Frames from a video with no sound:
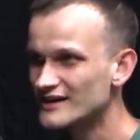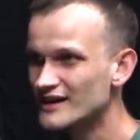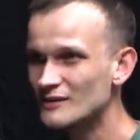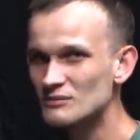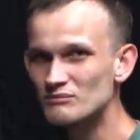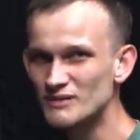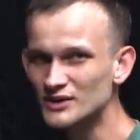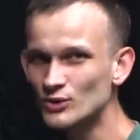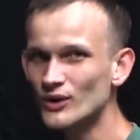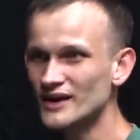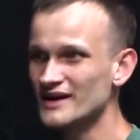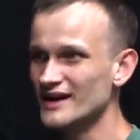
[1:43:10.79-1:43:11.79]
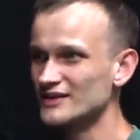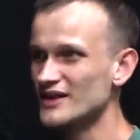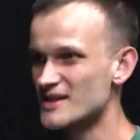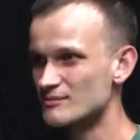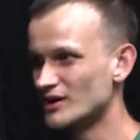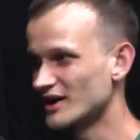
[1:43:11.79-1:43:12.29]
Bitcoin had
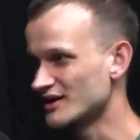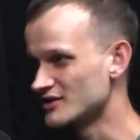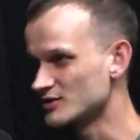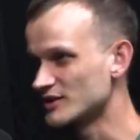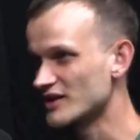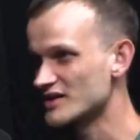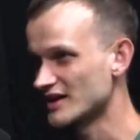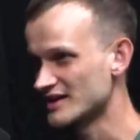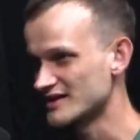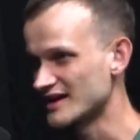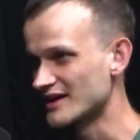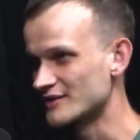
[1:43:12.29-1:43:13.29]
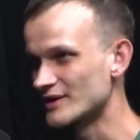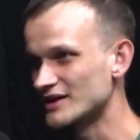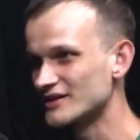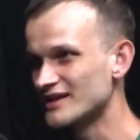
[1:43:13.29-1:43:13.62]
this bug in 2010, right?